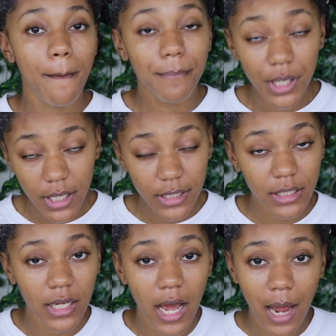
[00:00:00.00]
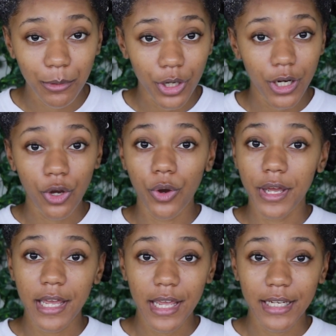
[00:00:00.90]
But I'm going to go
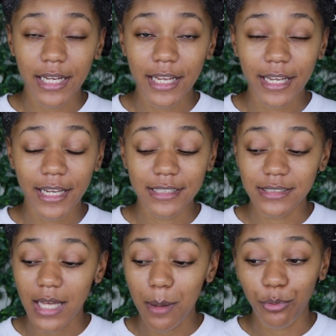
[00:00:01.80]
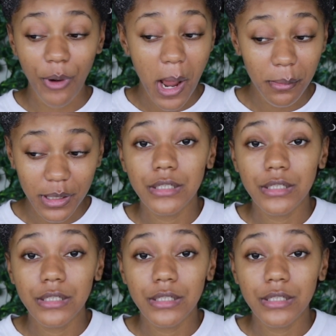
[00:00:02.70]
ahead and stop rambling.